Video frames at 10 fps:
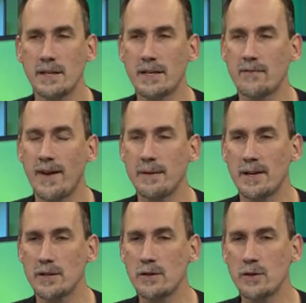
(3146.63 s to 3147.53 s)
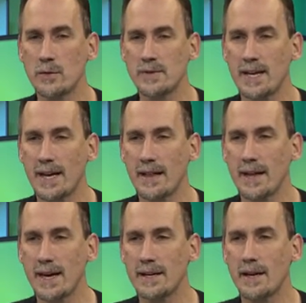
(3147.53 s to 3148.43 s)
You can find him on YouTube saying
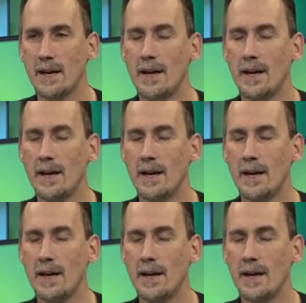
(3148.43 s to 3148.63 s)
that